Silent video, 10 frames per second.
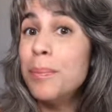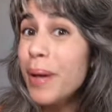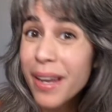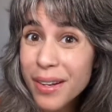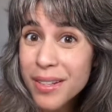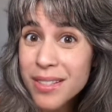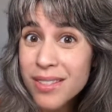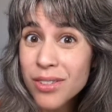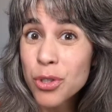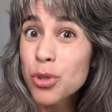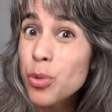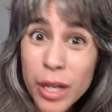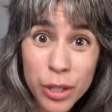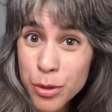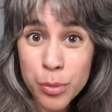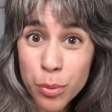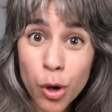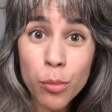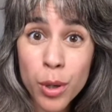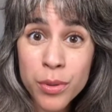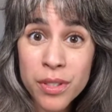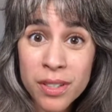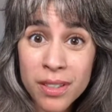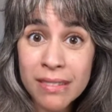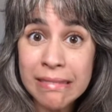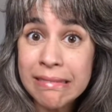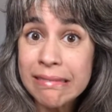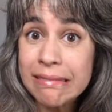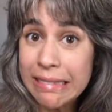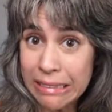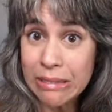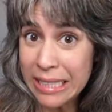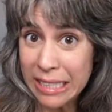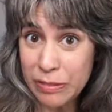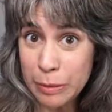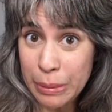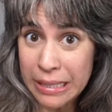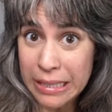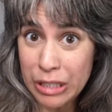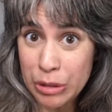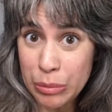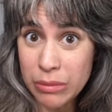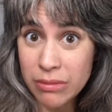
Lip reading: betas, trailers, and promos, they don't have to pay you.